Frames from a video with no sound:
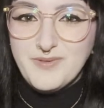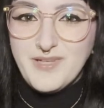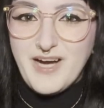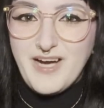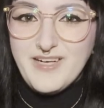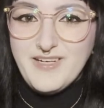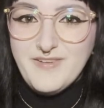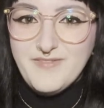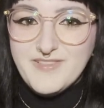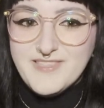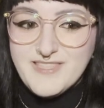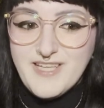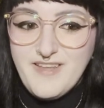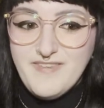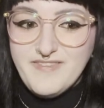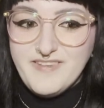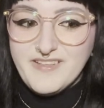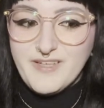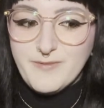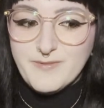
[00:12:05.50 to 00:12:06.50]
kind of
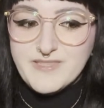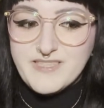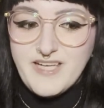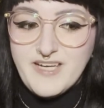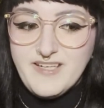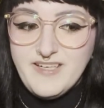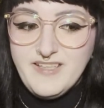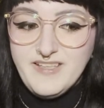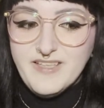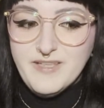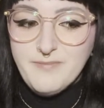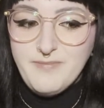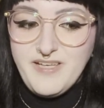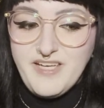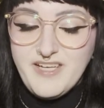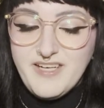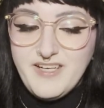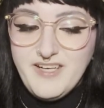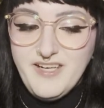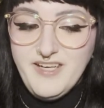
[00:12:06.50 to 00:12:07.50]
scent that I was getting in the
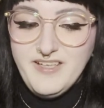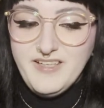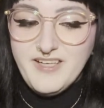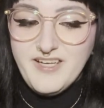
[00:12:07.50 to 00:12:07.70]
beginning,